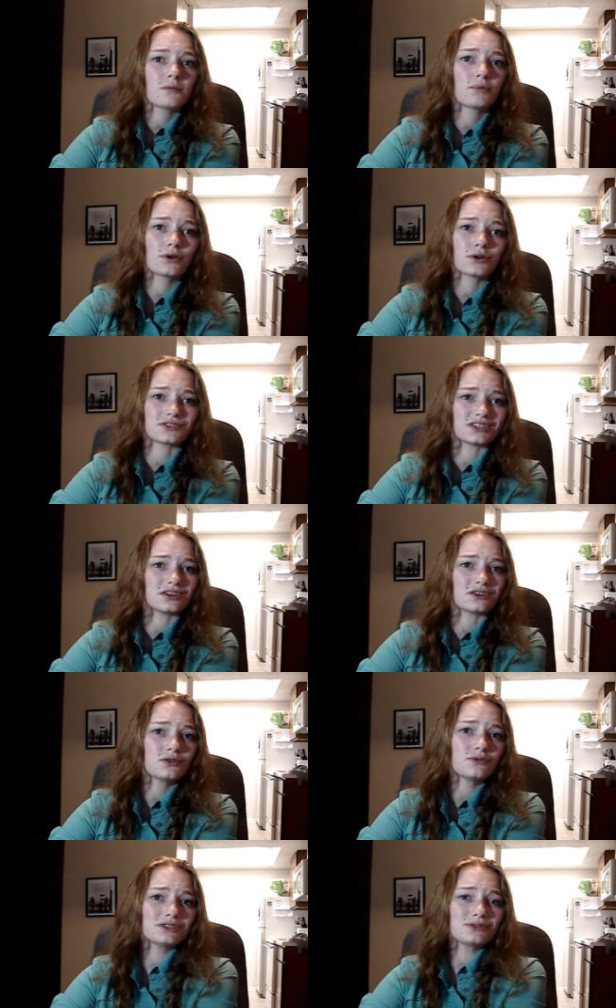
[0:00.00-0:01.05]
person
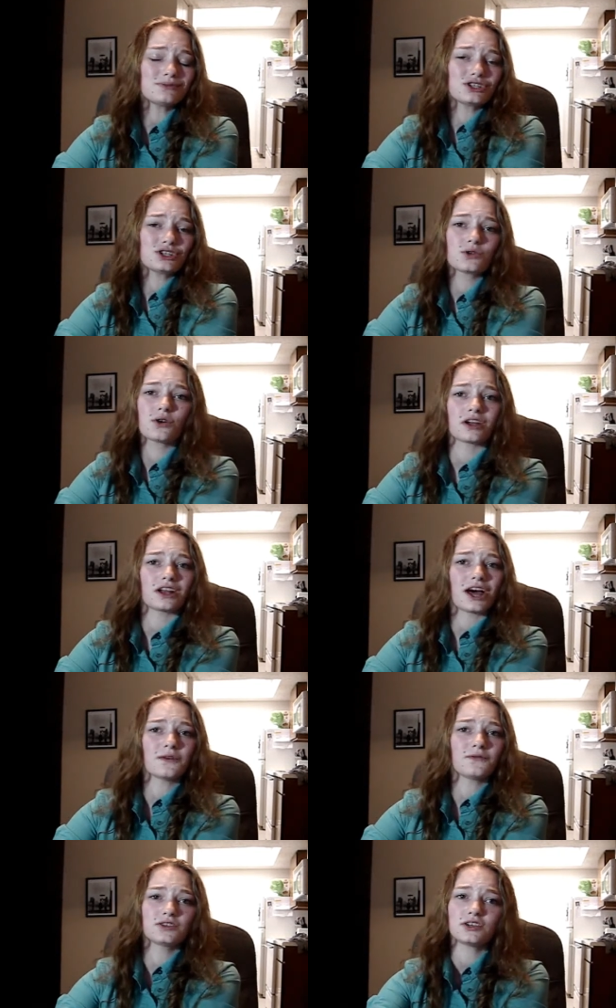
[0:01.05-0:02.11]
who is mature
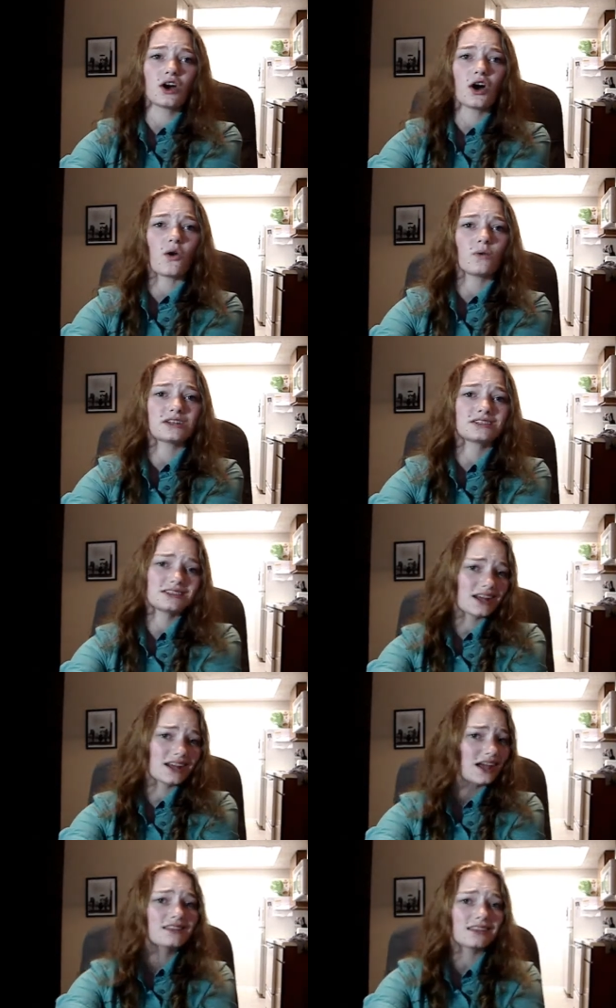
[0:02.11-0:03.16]
enough to know when to
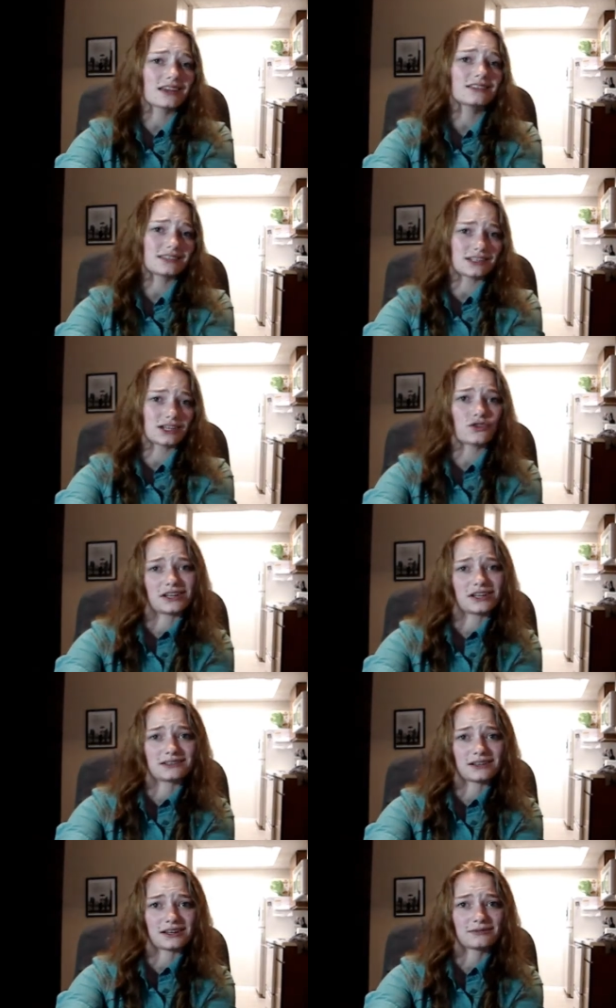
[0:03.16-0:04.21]
take things
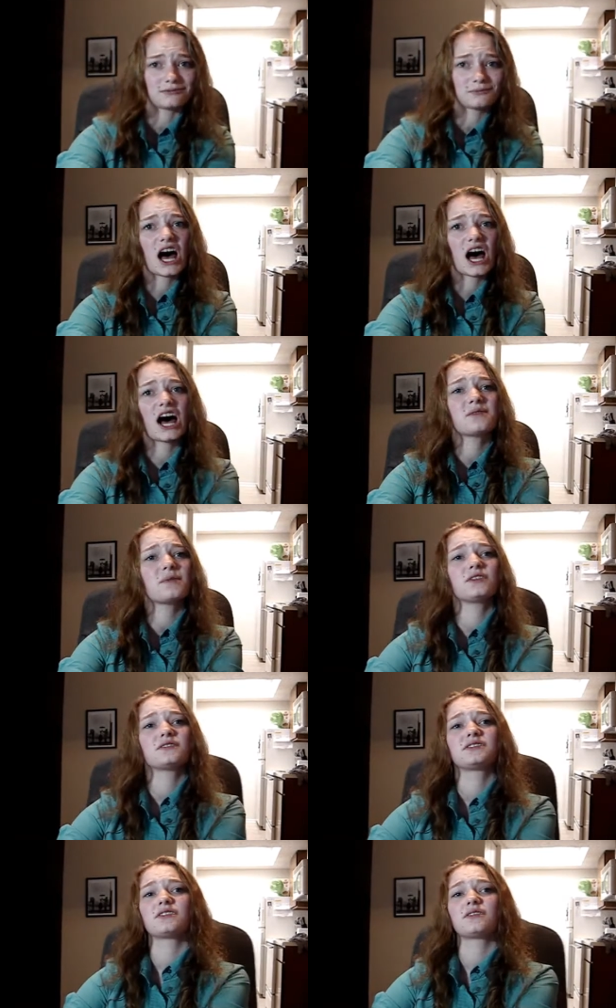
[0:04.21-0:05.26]
seriously. I am
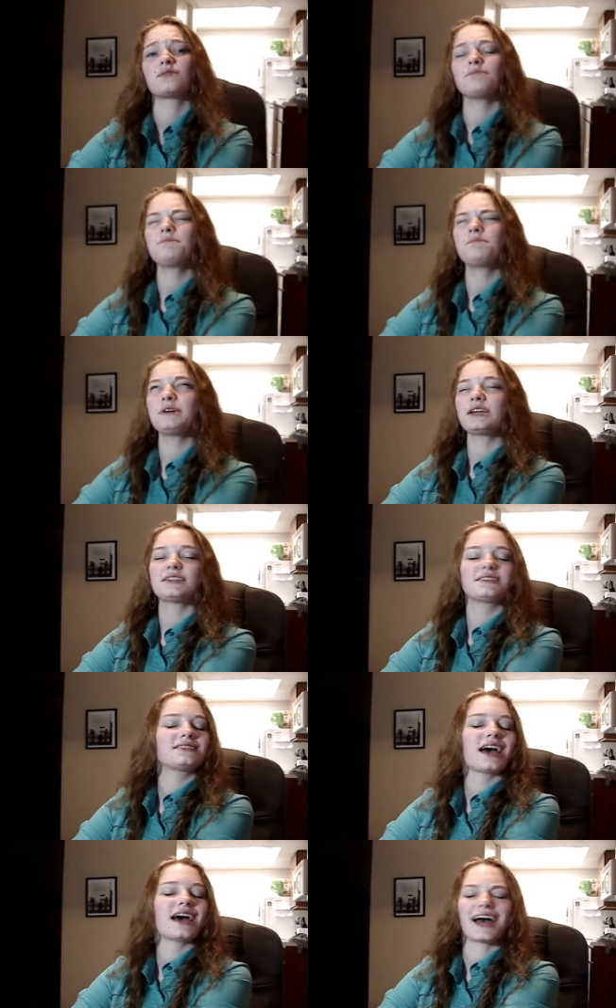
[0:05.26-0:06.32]
also the
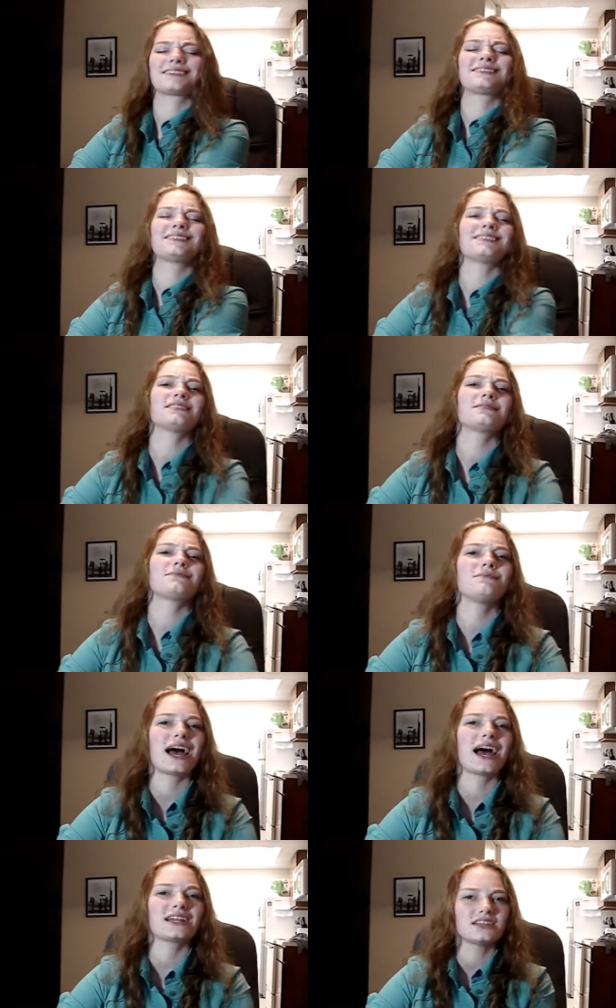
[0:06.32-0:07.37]
biggest accident
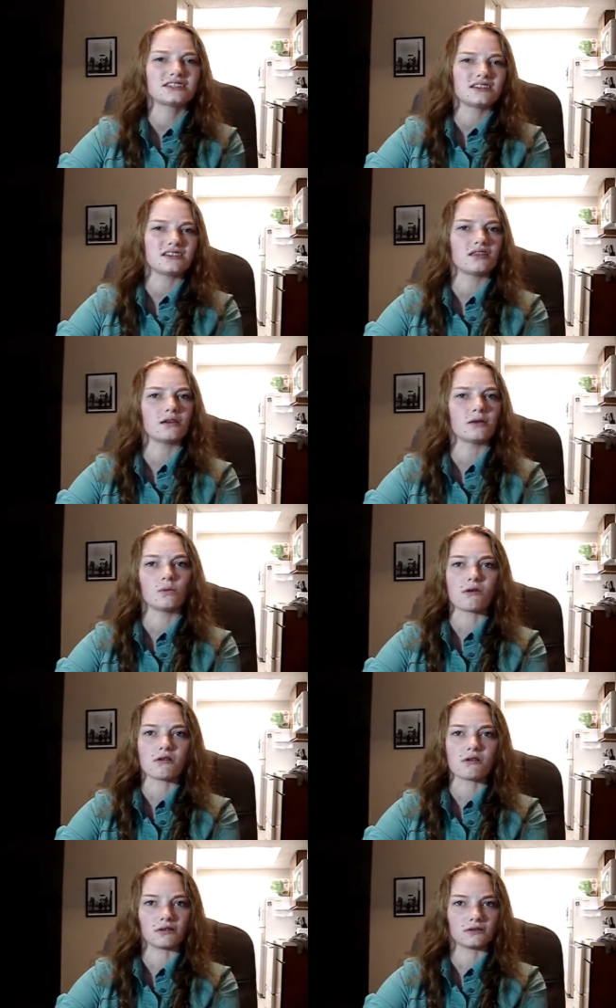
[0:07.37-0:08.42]
magnet in the
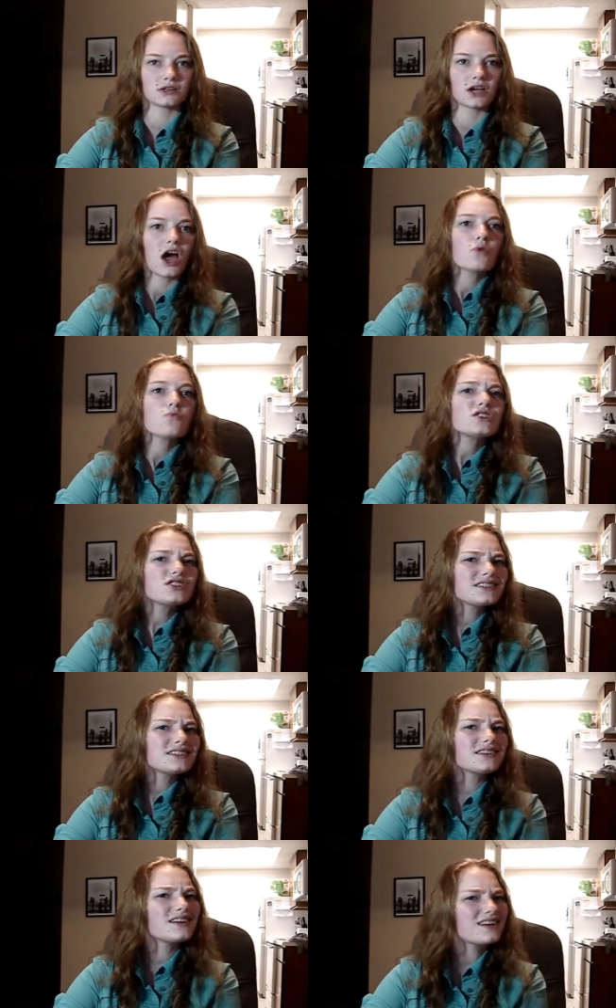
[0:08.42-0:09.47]
world, which
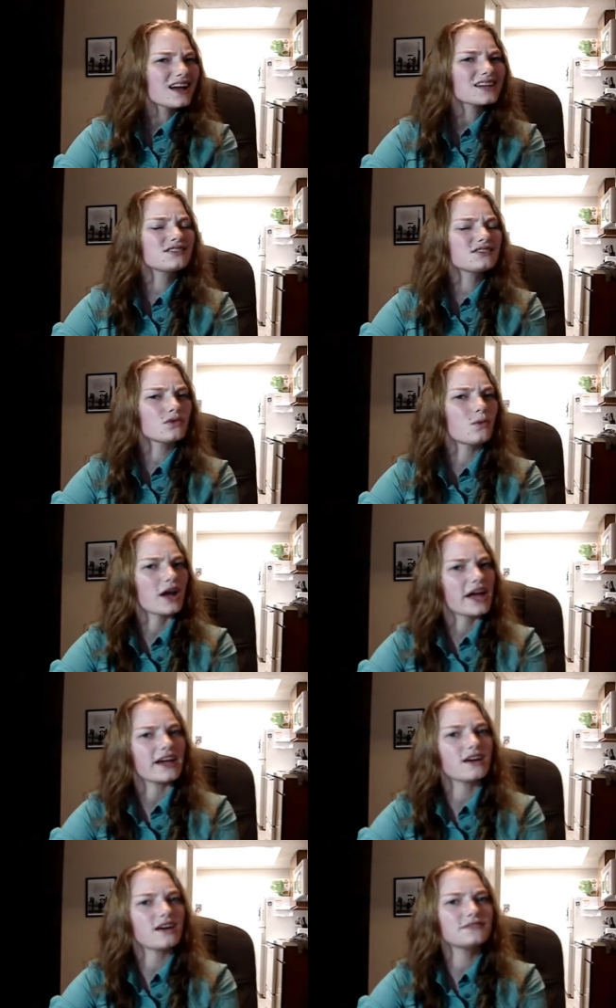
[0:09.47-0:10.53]
is a nicer
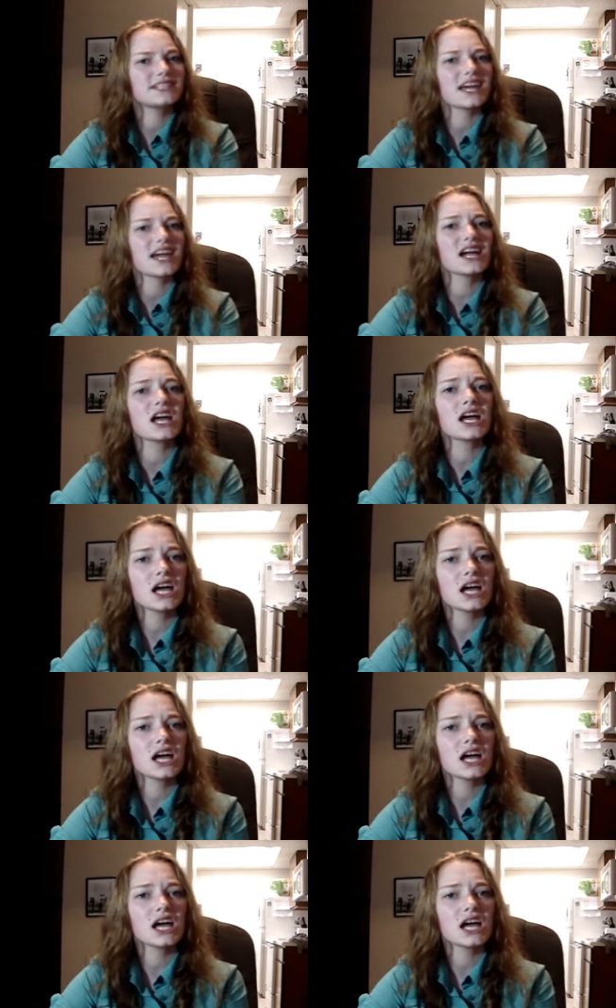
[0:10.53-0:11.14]
way of saying